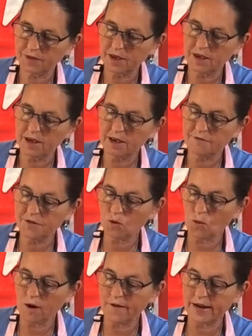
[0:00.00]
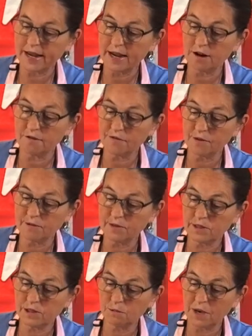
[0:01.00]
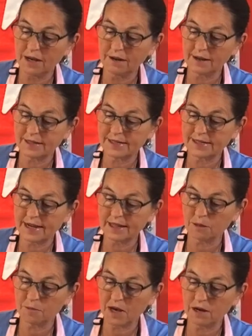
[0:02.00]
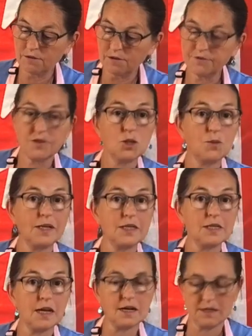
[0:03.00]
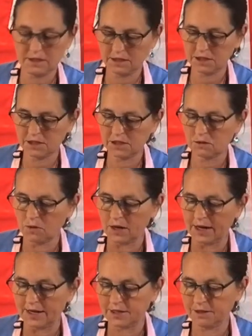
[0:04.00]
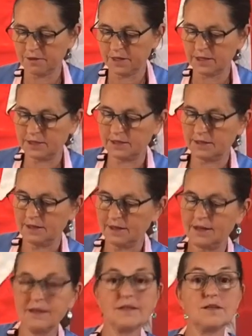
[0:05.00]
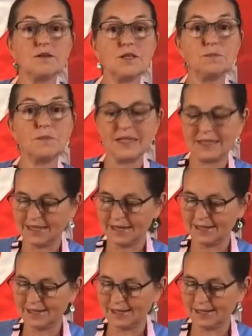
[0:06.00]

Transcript: If you're wearing earphones, you might like to take them out for 20 seconds just while I do this. So speed 6.